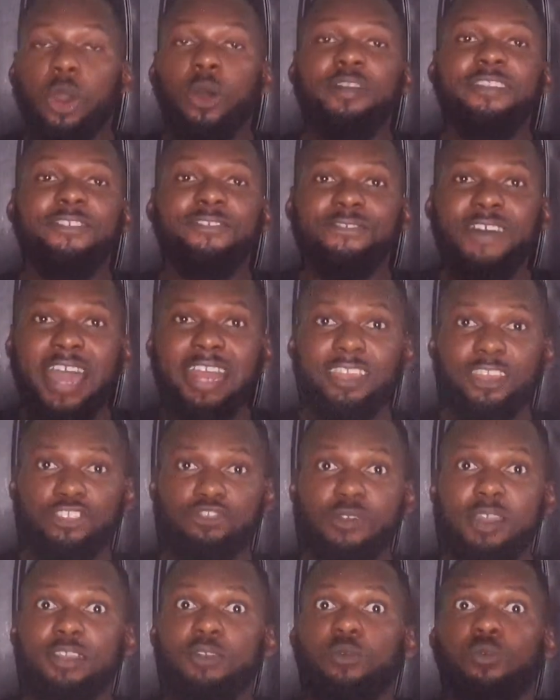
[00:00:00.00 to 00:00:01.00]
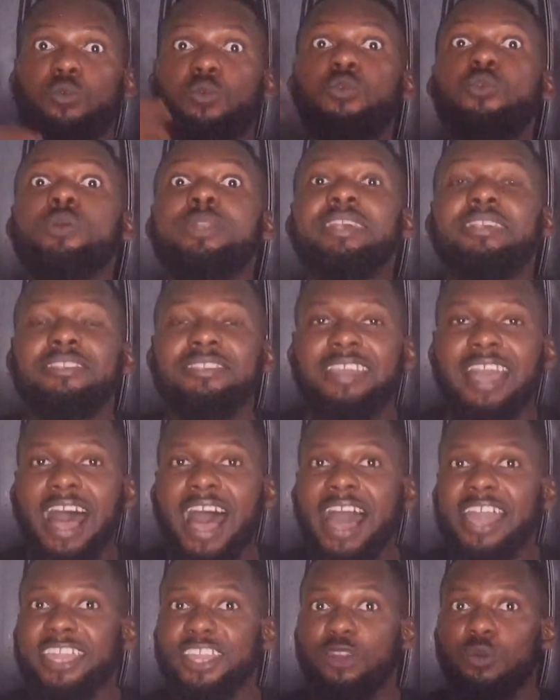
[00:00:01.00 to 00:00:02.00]
or the fact that you're trying to woo this
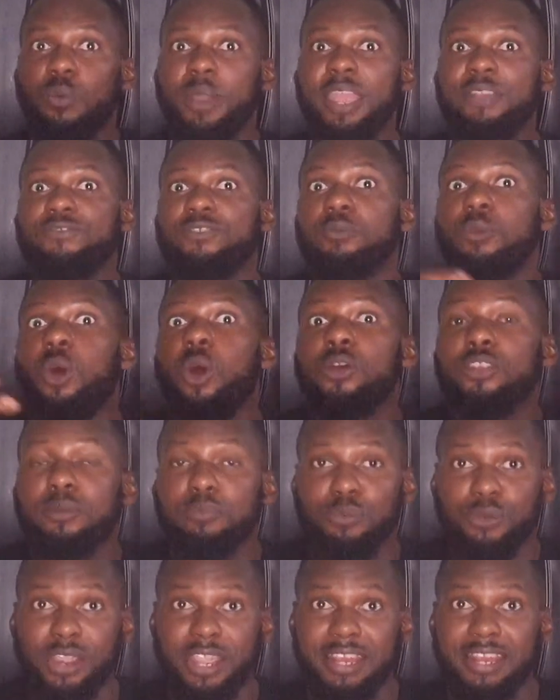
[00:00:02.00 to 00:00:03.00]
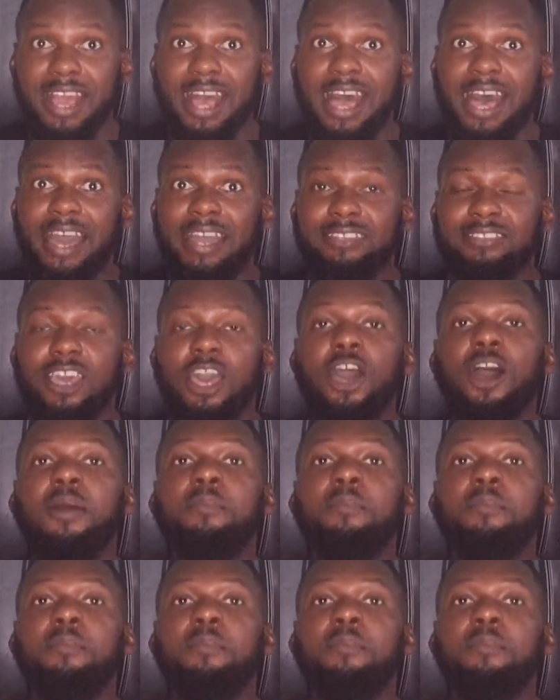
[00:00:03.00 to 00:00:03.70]
guy away from other praying eyes.